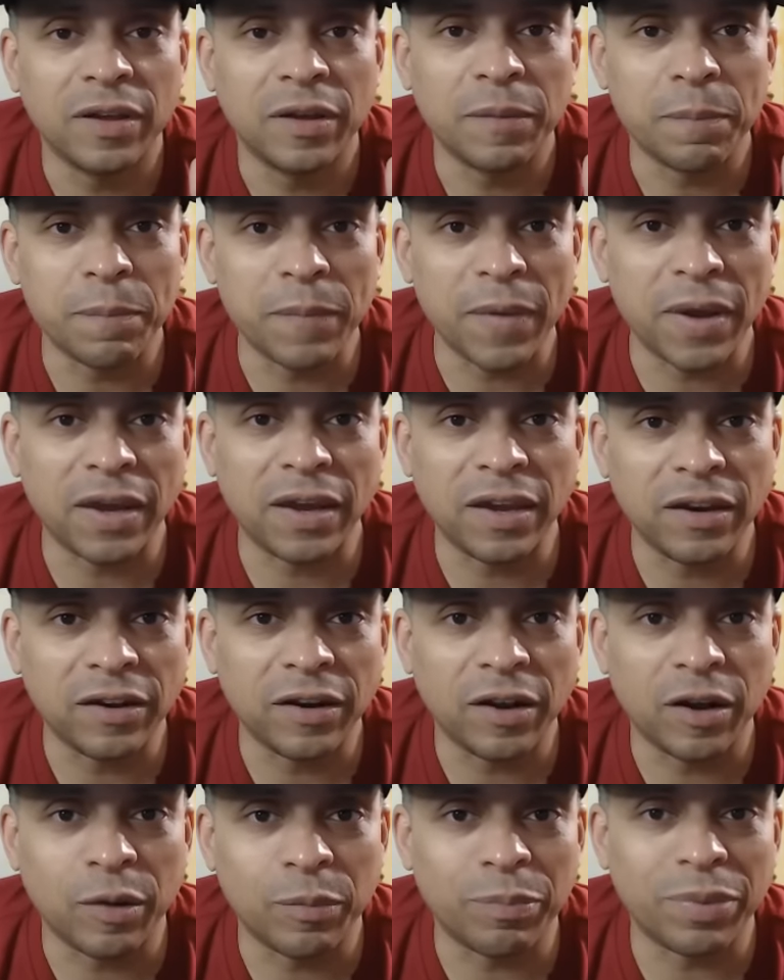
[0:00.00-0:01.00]
making
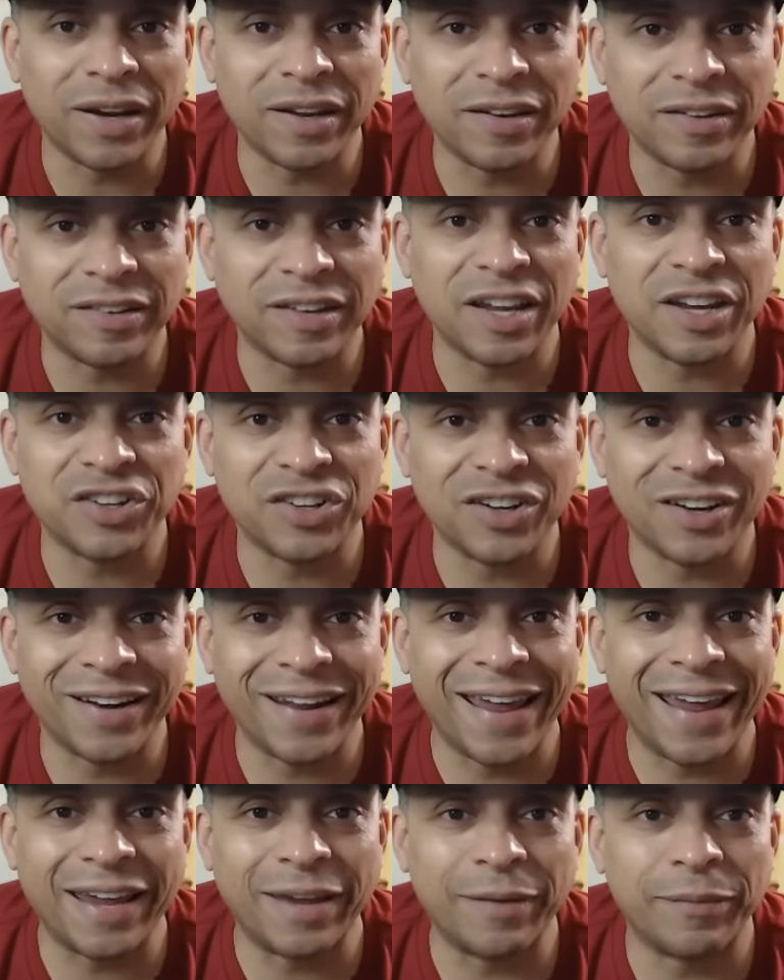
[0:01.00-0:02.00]
a PlayStation
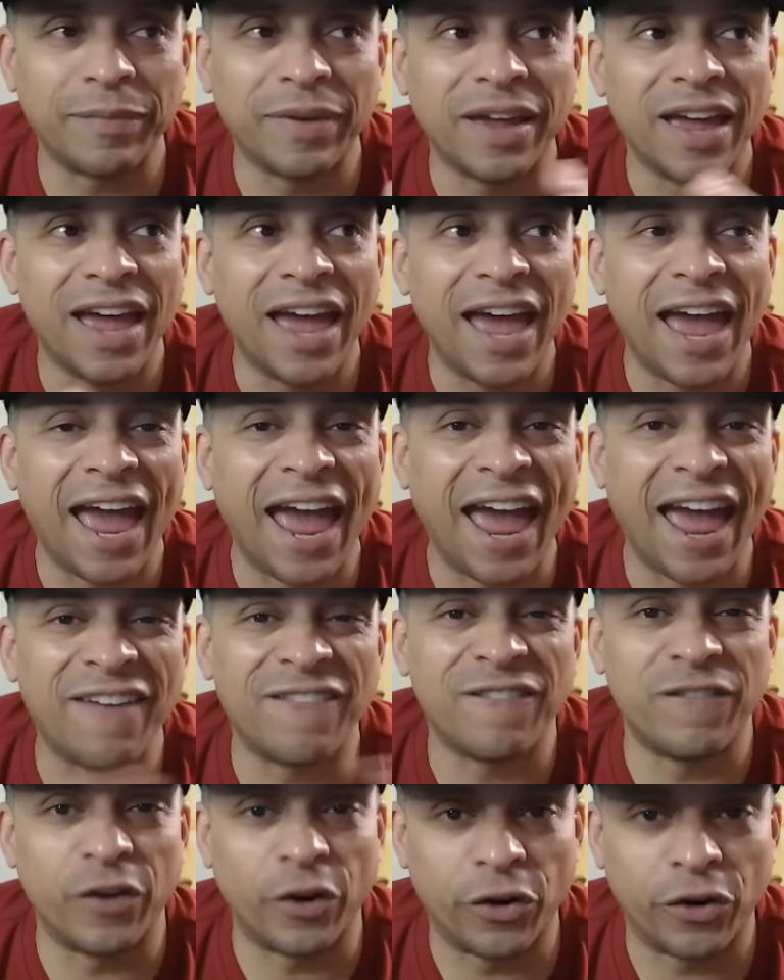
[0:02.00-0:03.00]
game
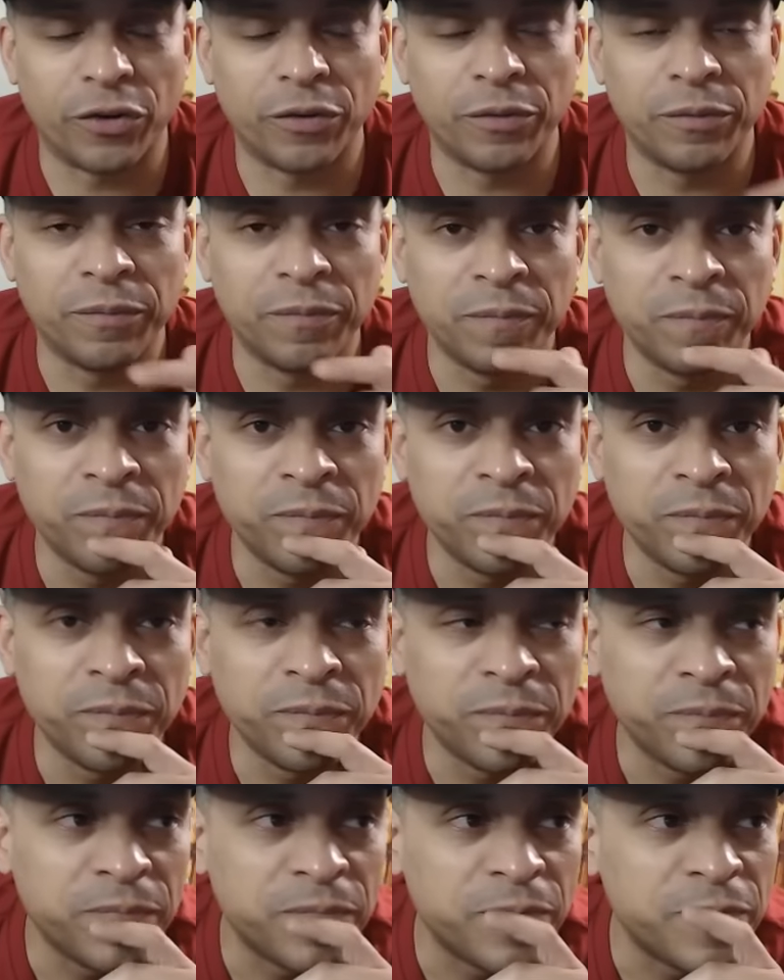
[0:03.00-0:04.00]
ever.
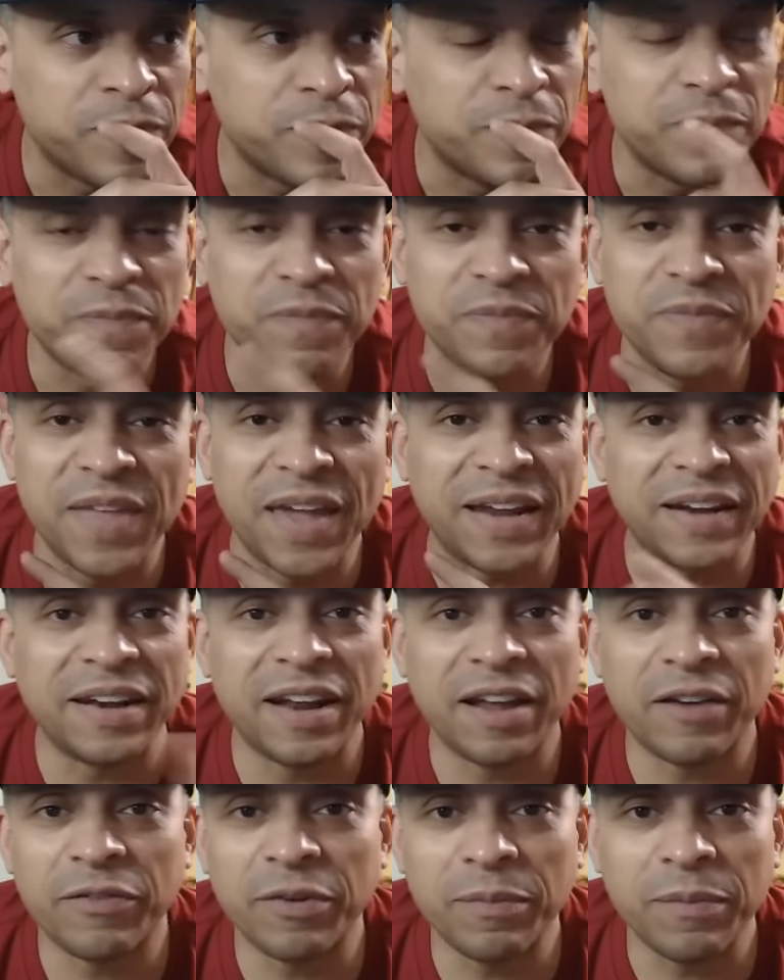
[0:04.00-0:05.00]
They
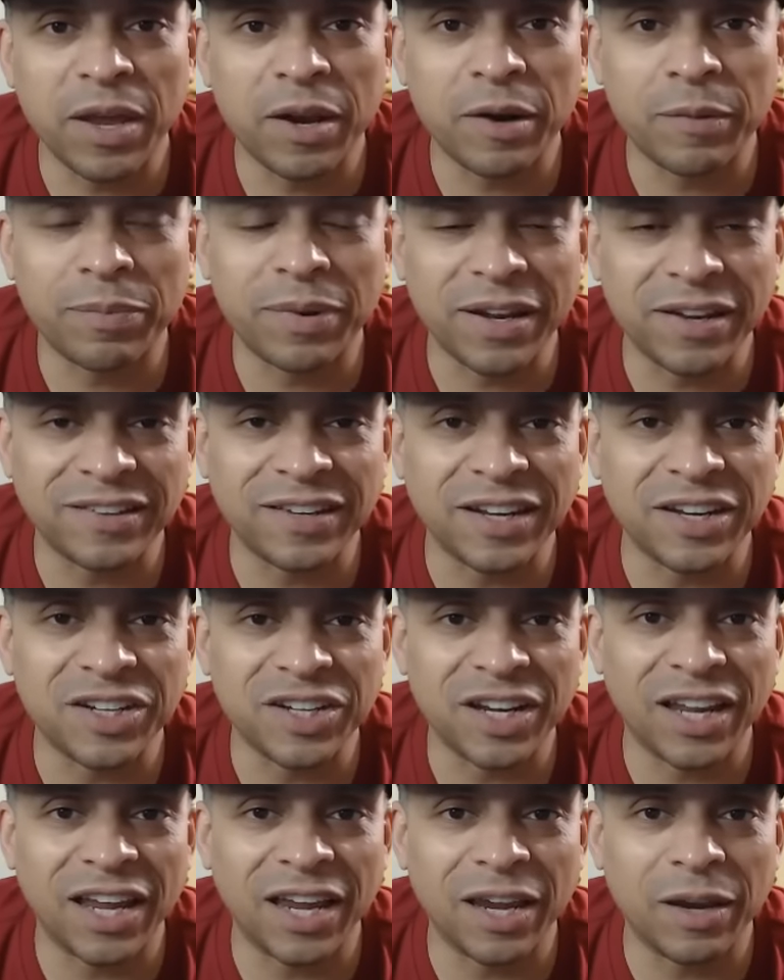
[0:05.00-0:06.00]
never made a
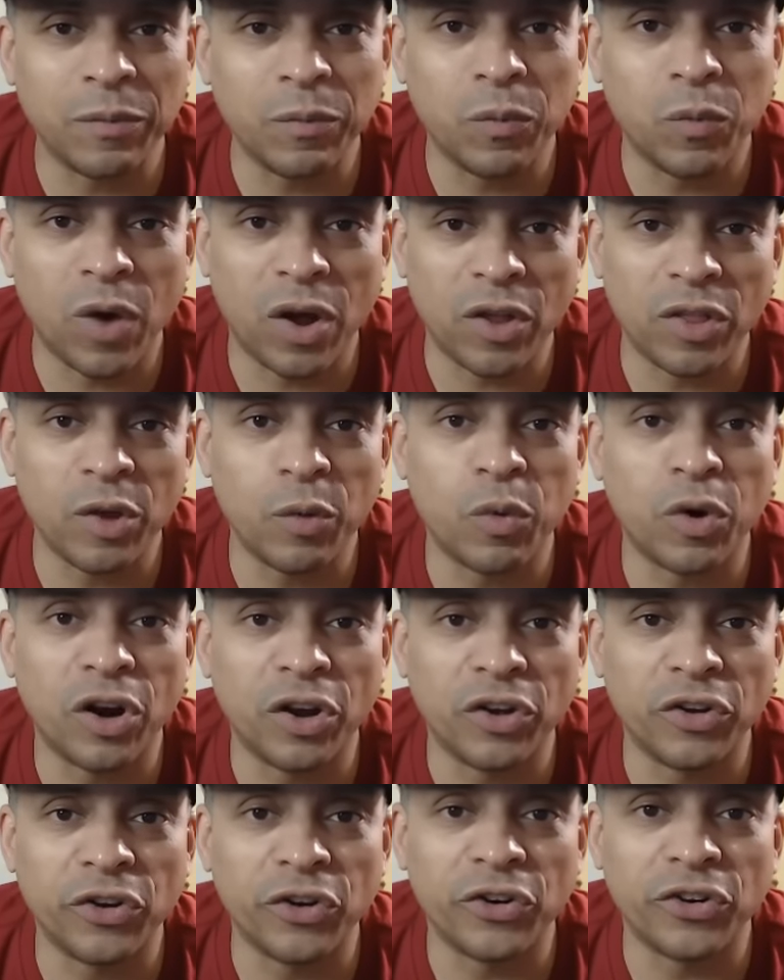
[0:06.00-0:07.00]
PlayStation game while they were
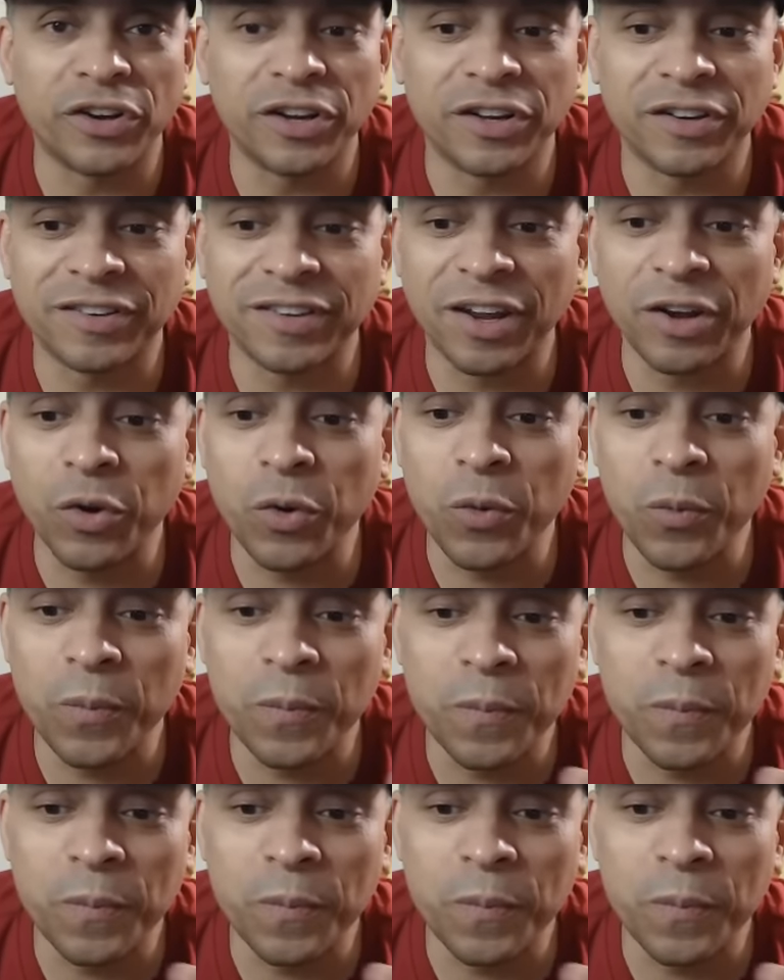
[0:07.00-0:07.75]
under Nintendo.